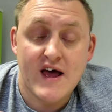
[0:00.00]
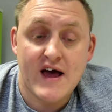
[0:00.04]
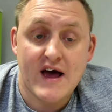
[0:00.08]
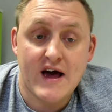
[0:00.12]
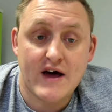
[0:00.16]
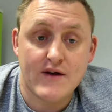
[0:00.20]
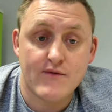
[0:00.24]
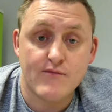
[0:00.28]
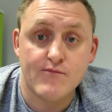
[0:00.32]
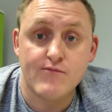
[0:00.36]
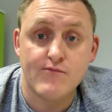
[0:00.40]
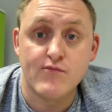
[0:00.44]

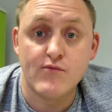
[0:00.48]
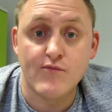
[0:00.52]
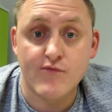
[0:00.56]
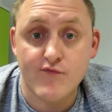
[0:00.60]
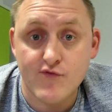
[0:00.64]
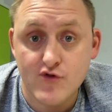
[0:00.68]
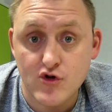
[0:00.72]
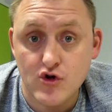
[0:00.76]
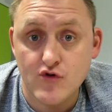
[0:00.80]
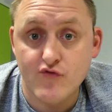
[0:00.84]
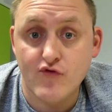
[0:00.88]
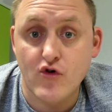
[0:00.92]
and
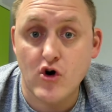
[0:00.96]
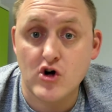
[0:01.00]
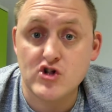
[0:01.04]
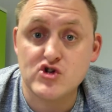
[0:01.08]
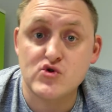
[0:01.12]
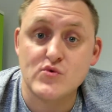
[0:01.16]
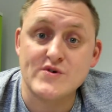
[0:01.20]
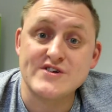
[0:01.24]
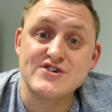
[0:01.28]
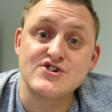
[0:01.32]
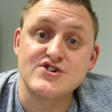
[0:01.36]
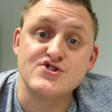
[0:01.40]
you've got
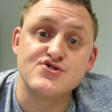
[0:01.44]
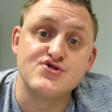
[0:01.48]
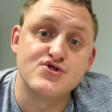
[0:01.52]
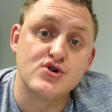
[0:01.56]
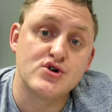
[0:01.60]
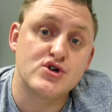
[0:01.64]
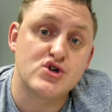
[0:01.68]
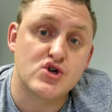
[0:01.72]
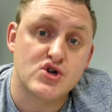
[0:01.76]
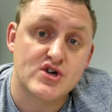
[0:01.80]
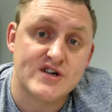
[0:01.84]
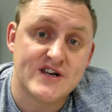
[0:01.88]
to
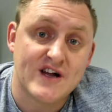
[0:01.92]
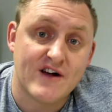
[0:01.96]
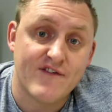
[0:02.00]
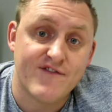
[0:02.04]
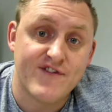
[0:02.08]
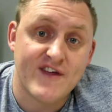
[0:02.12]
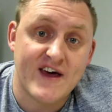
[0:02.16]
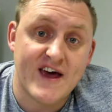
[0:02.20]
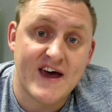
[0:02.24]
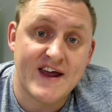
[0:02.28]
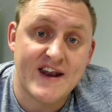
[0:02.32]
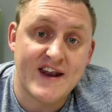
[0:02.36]
introduce yourself
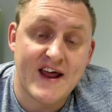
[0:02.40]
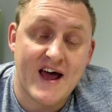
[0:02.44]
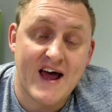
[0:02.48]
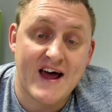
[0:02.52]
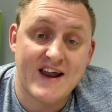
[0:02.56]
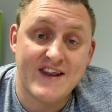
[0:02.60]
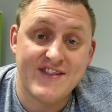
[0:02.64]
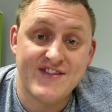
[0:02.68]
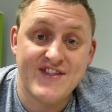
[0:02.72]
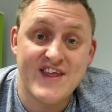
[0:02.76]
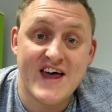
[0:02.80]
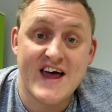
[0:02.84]
then,
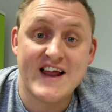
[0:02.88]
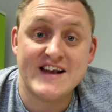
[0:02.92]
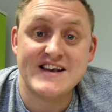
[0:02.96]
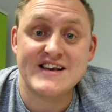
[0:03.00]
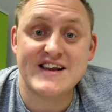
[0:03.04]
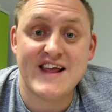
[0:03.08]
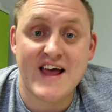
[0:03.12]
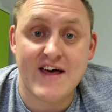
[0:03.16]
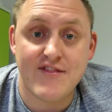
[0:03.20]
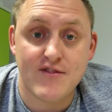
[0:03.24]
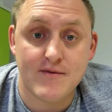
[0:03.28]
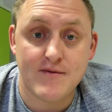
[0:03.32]
and then
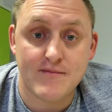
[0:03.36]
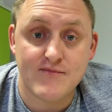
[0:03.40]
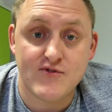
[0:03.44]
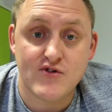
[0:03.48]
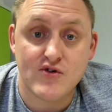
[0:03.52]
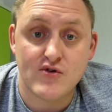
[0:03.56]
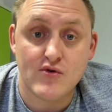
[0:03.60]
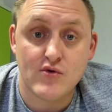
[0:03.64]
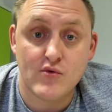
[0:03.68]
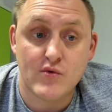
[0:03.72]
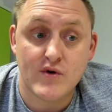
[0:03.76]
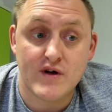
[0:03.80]
get them
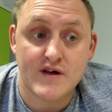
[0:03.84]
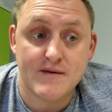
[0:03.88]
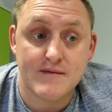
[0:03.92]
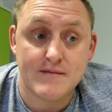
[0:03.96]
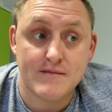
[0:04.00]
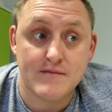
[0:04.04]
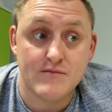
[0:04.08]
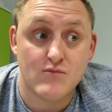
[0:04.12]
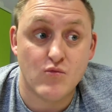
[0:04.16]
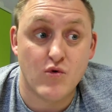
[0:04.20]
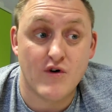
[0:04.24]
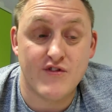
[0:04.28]
to
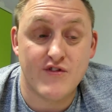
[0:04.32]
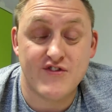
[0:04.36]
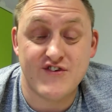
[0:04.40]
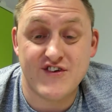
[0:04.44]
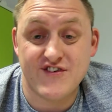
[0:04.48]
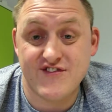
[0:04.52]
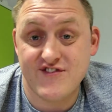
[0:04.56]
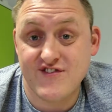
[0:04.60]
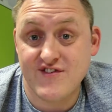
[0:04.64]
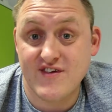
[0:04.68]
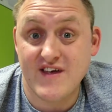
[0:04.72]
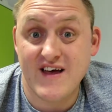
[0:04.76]
want to
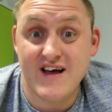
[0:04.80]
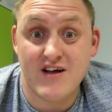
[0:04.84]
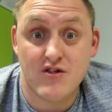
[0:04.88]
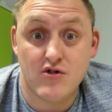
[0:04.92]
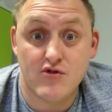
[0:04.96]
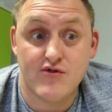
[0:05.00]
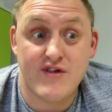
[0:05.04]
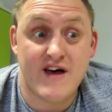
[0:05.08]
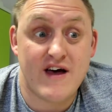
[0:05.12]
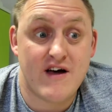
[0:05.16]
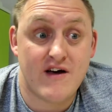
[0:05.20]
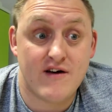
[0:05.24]
sell
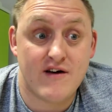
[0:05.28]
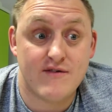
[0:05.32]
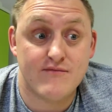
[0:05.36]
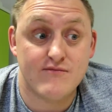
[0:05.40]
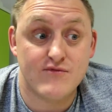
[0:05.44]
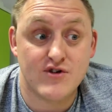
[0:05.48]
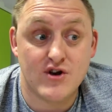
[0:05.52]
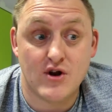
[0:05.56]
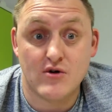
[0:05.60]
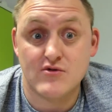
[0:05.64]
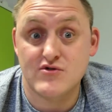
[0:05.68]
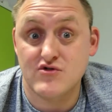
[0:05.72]
their,
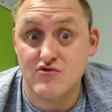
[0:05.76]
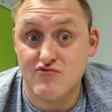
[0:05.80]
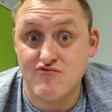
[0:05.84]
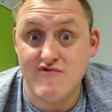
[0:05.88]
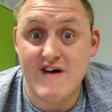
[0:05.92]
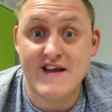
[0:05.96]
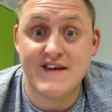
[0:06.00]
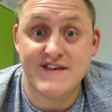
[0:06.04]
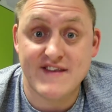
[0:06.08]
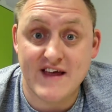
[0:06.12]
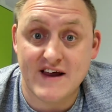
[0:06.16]
to rent